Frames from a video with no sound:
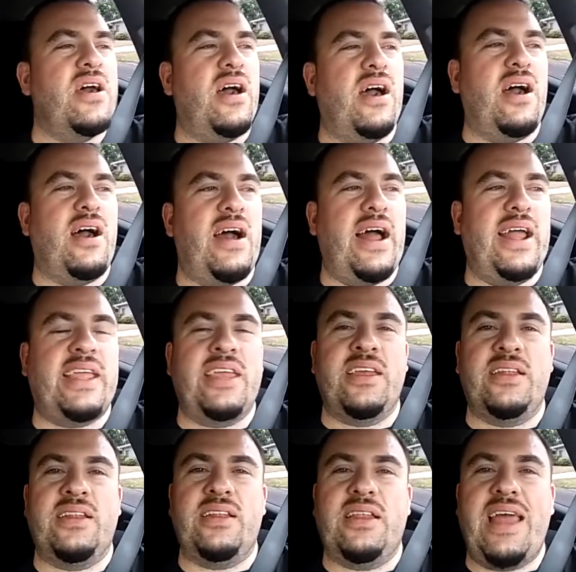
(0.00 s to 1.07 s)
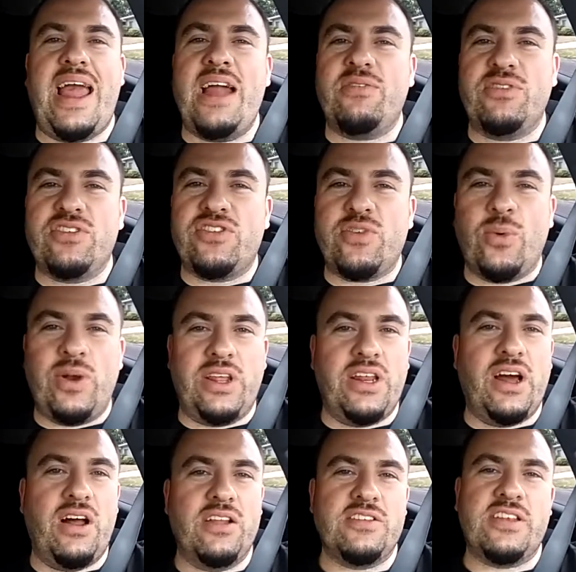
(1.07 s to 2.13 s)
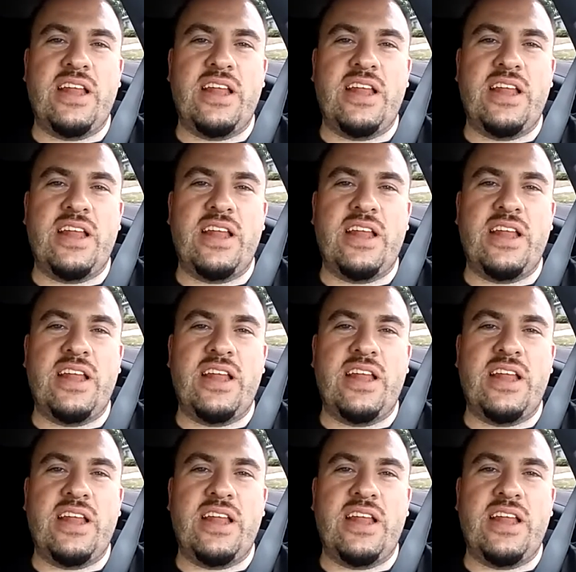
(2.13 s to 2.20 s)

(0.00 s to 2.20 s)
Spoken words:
I can average $20